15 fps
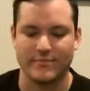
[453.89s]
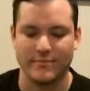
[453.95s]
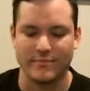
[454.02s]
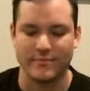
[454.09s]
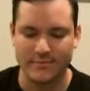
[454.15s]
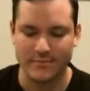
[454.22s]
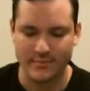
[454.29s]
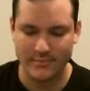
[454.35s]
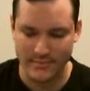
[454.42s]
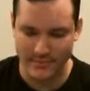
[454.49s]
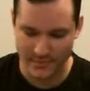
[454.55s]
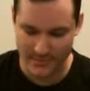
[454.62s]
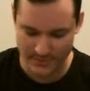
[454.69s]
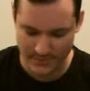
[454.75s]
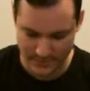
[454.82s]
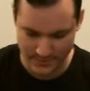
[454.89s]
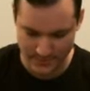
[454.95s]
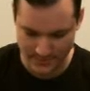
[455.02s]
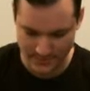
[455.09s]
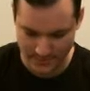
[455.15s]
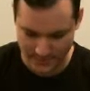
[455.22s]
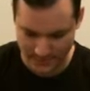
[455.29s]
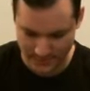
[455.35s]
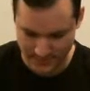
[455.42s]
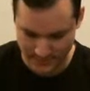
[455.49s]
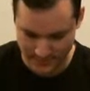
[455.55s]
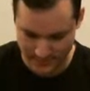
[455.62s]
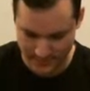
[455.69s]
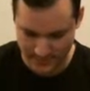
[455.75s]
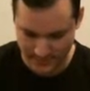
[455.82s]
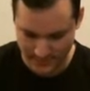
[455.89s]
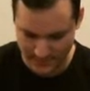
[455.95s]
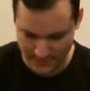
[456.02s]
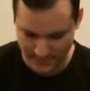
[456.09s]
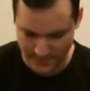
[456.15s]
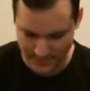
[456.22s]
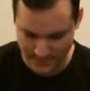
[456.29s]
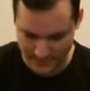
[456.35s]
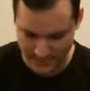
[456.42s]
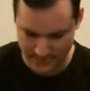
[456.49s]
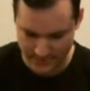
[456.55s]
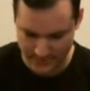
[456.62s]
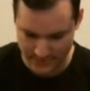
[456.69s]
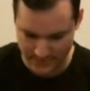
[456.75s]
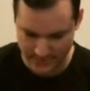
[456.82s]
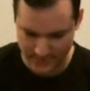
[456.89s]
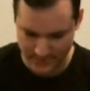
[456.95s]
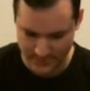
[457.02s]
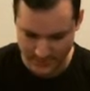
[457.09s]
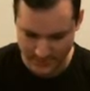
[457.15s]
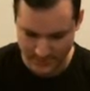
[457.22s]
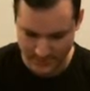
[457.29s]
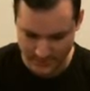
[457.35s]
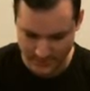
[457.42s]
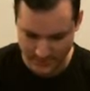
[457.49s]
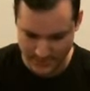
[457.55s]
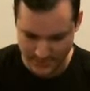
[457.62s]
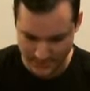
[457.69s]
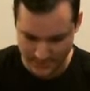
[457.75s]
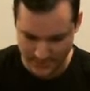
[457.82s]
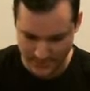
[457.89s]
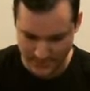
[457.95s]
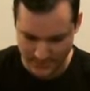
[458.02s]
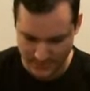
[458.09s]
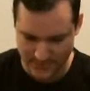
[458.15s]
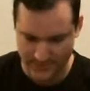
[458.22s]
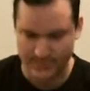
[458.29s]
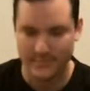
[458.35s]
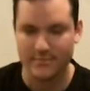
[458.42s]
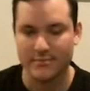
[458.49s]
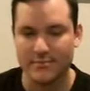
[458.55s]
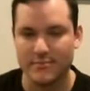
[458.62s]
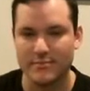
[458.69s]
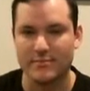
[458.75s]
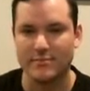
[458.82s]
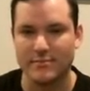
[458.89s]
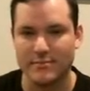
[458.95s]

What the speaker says: [no speech]